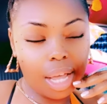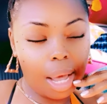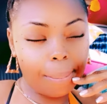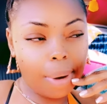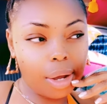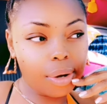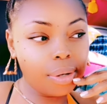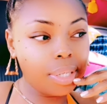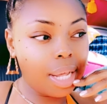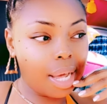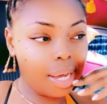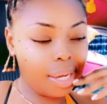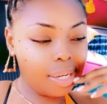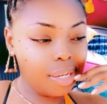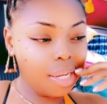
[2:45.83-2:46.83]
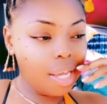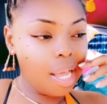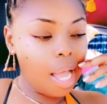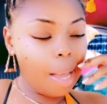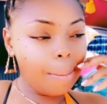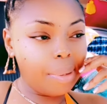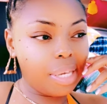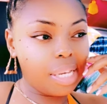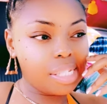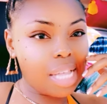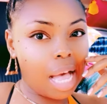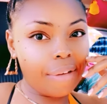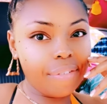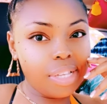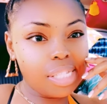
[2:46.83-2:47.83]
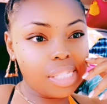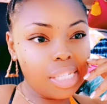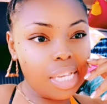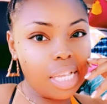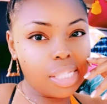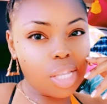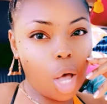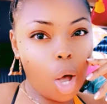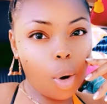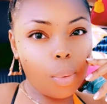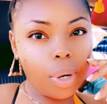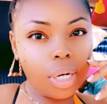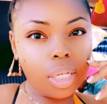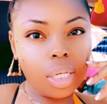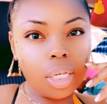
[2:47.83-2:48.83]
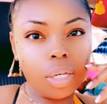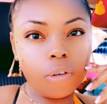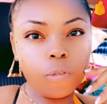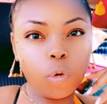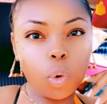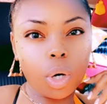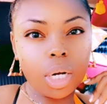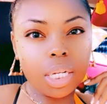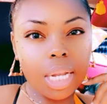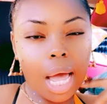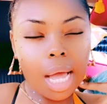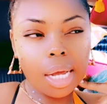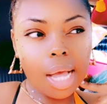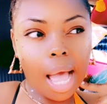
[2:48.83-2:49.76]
I'm not gonna lie because obviously it's already four o'clock.